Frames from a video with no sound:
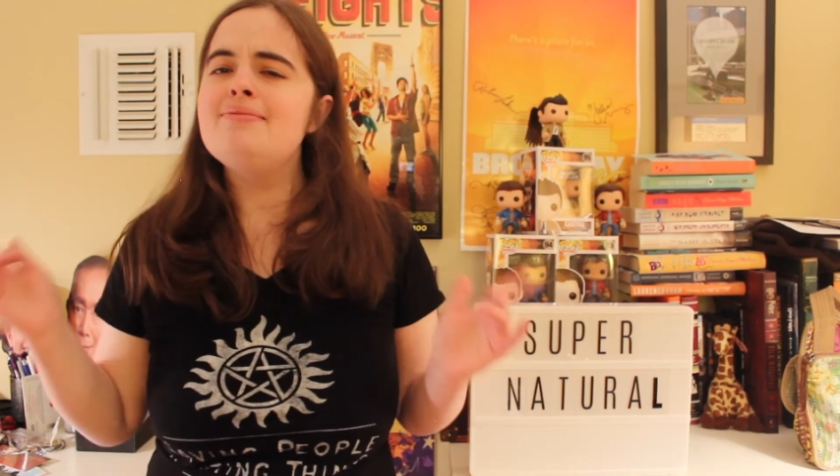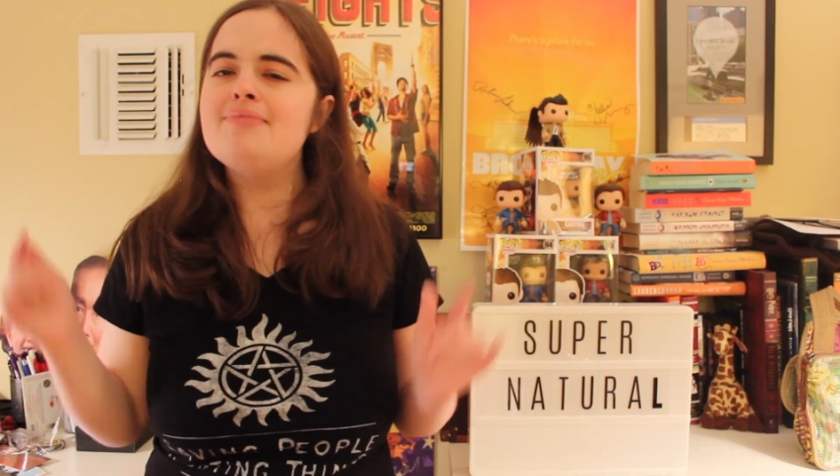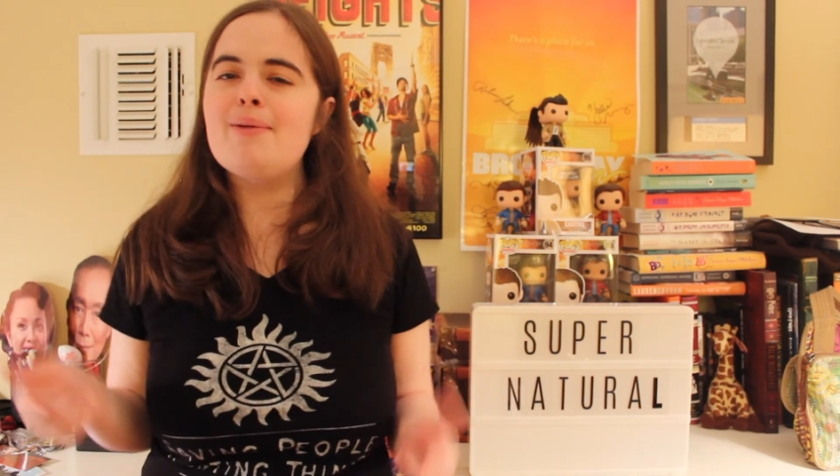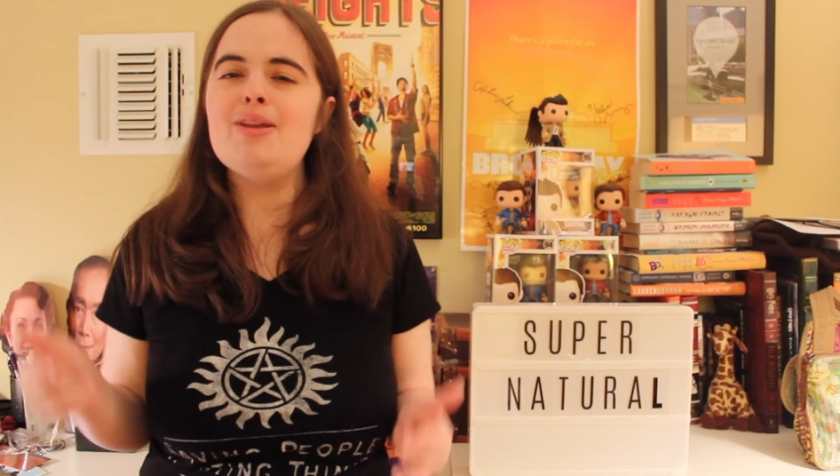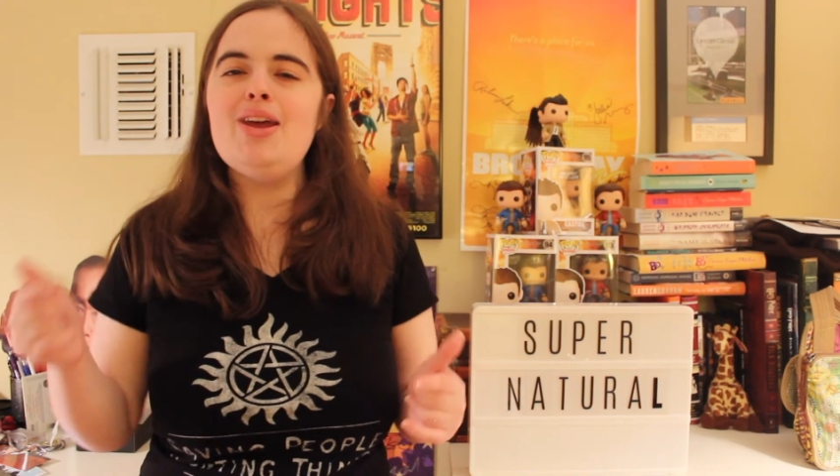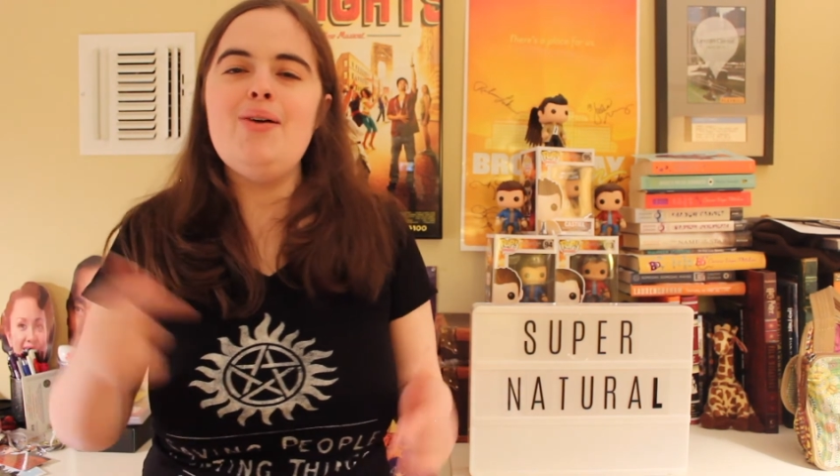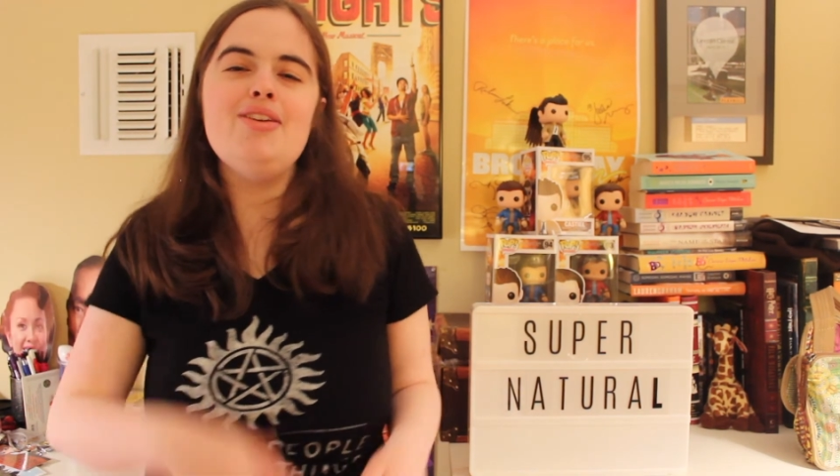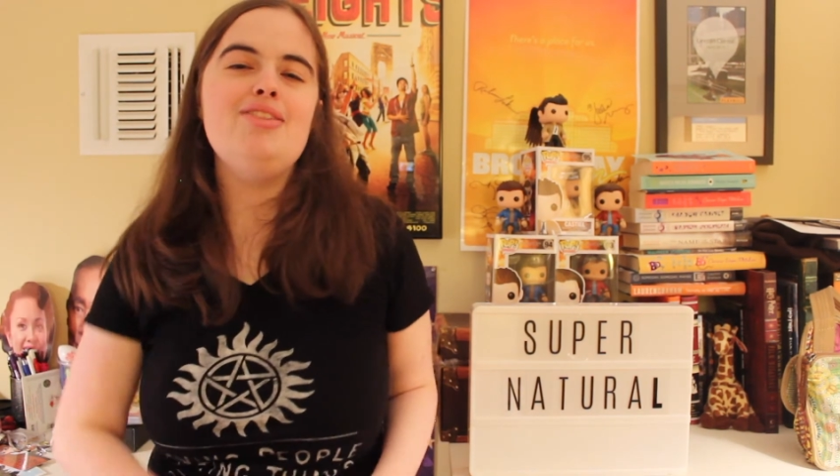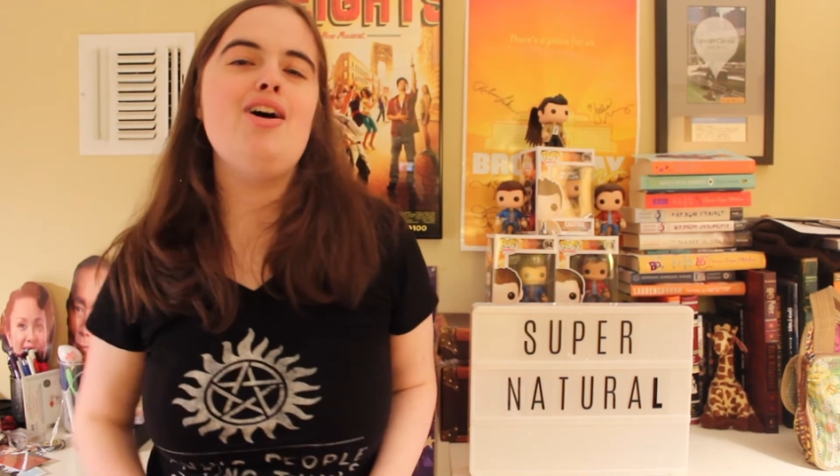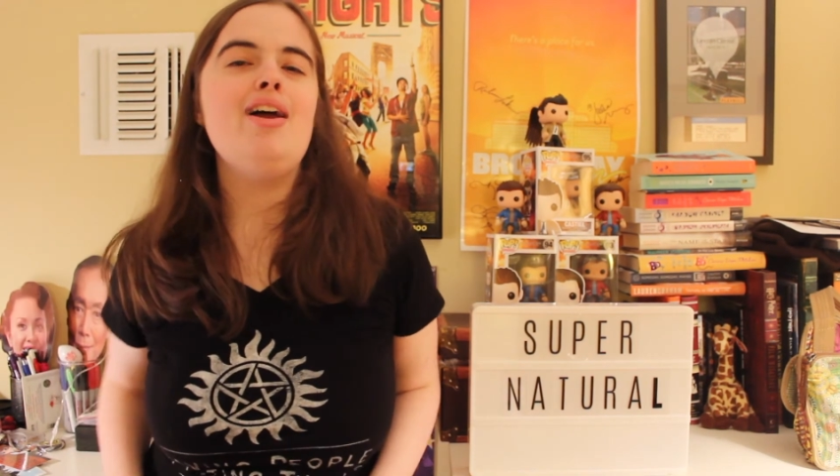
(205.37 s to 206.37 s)
let me know
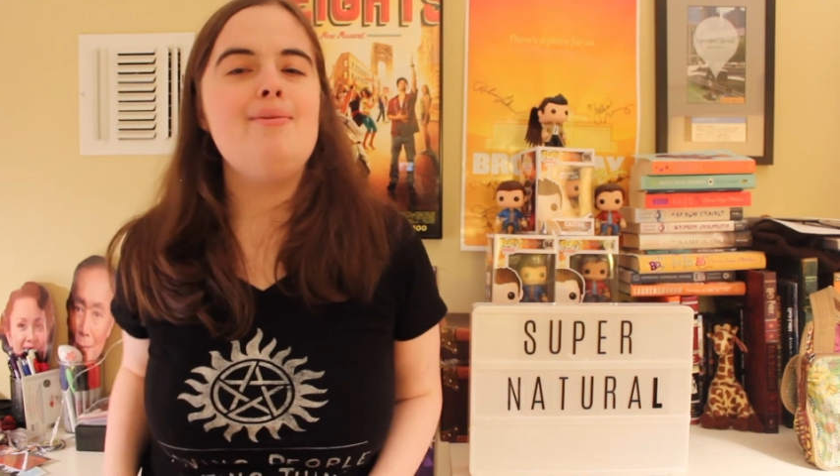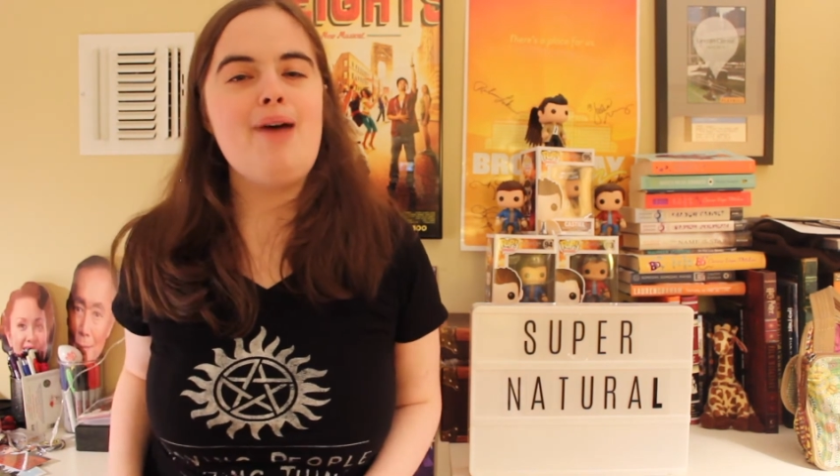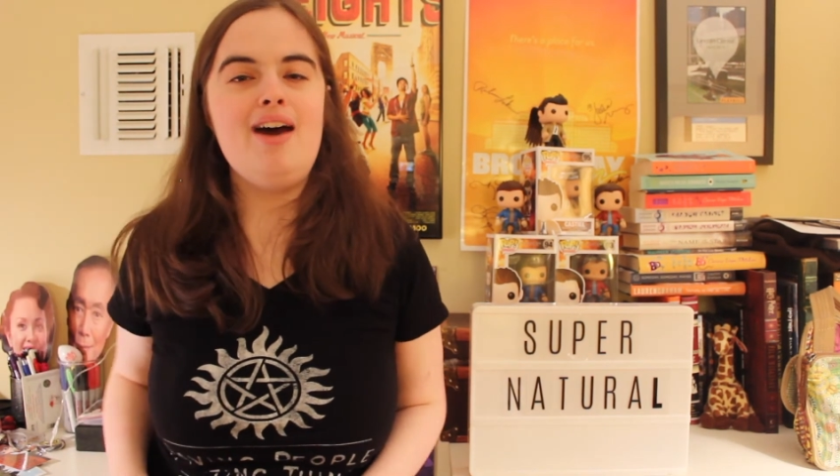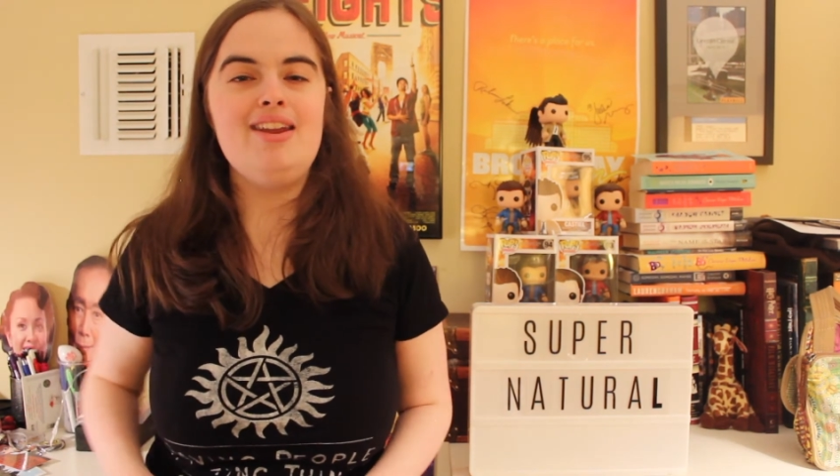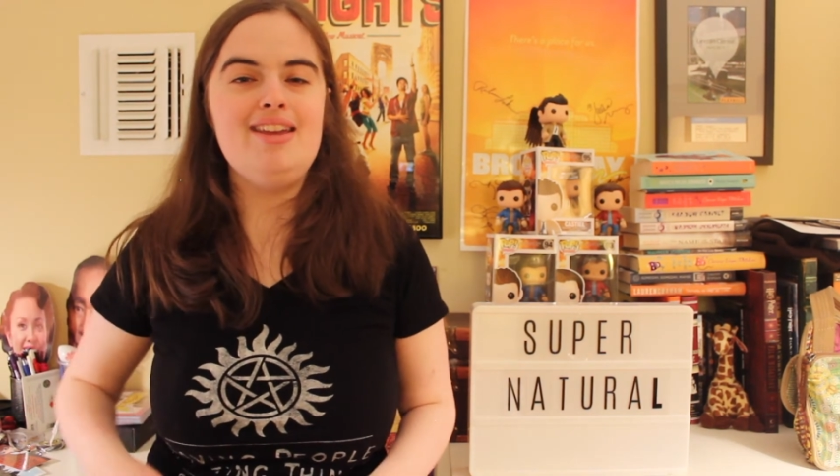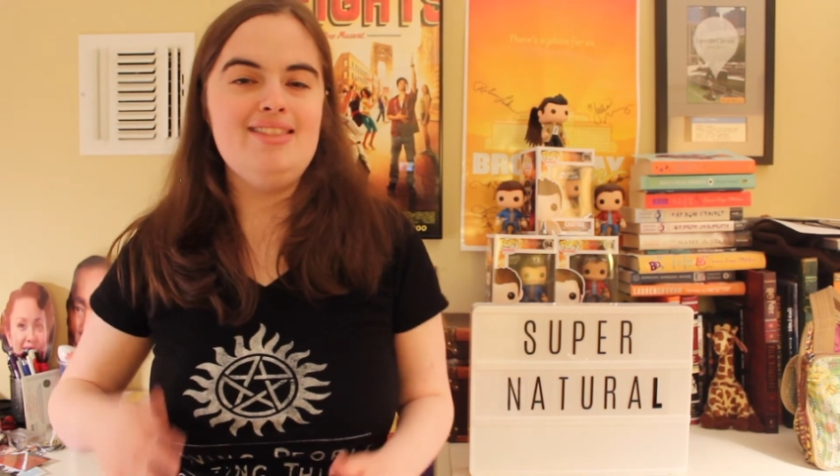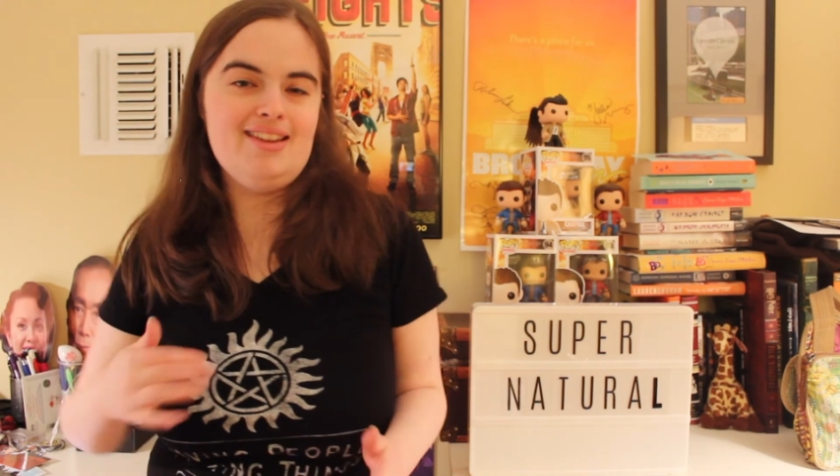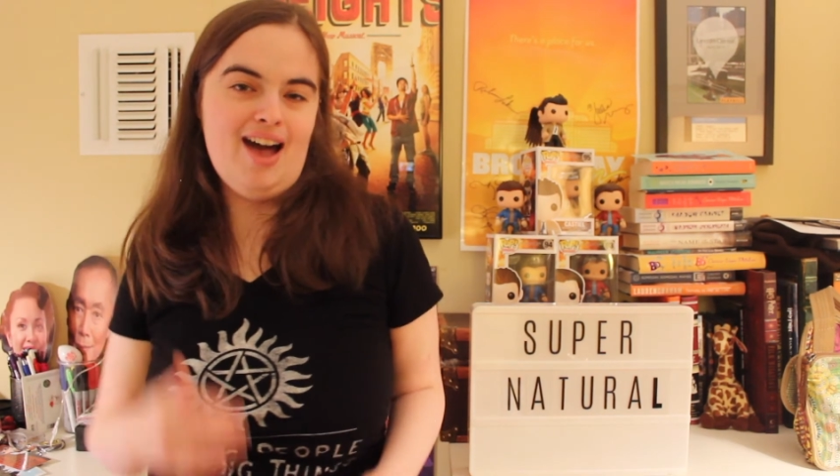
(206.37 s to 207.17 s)
what you thought about it in the